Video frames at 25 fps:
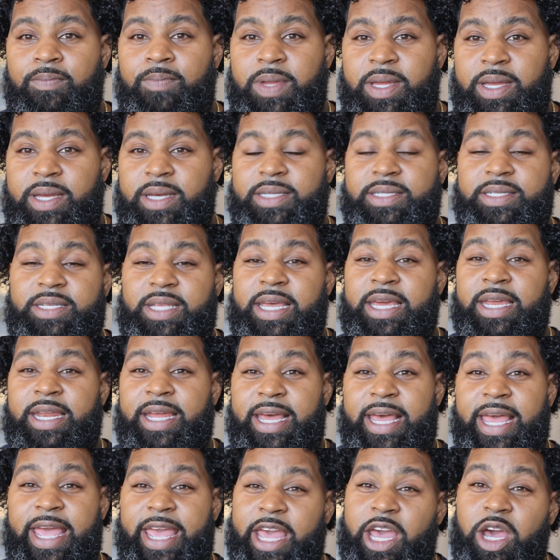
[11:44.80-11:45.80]
because
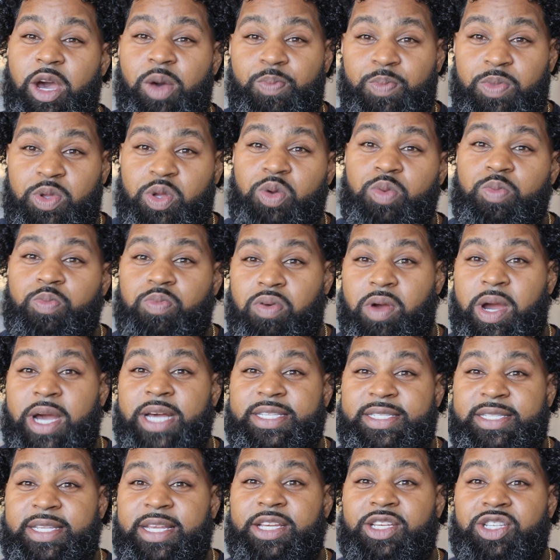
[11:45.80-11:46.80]
it'll help you
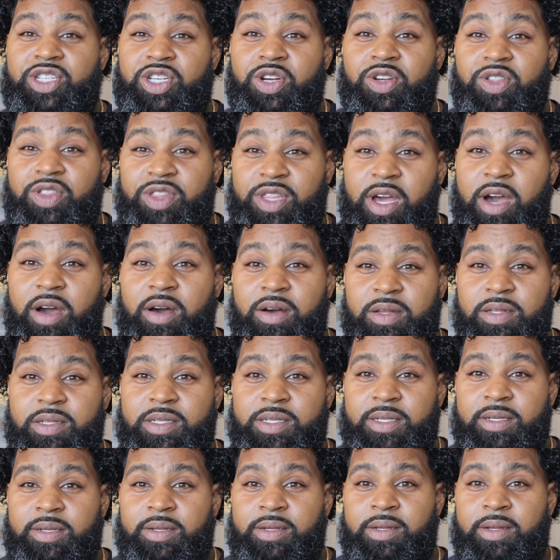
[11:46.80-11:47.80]
process your
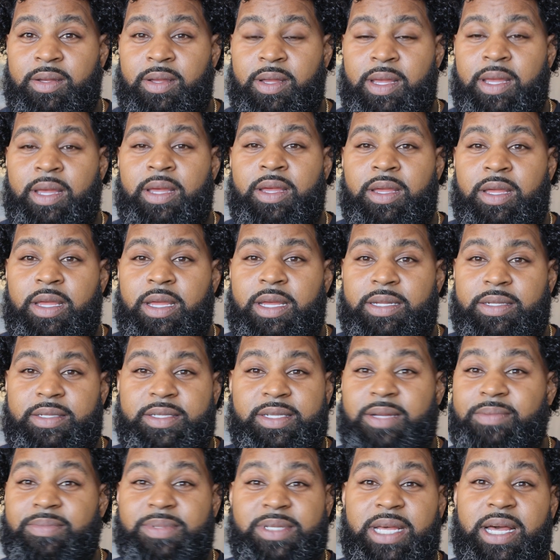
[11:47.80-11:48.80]
thoughts.
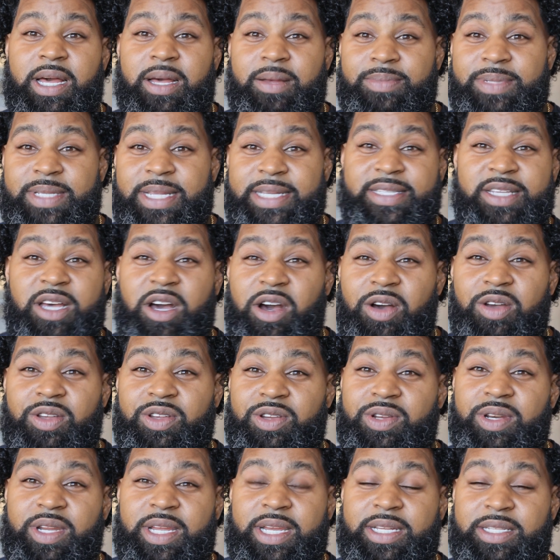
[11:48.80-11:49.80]
Sometimes that's all
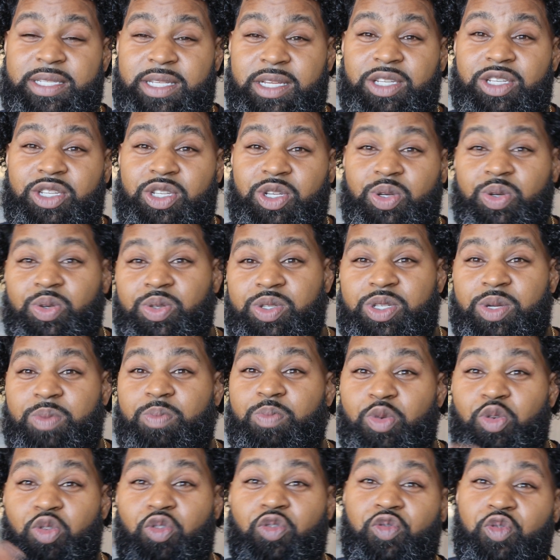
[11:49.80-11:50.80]
you need to do to
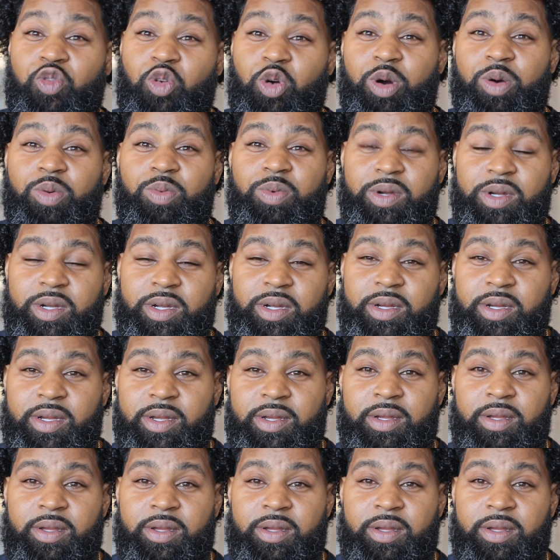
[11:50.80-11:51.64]
move forward.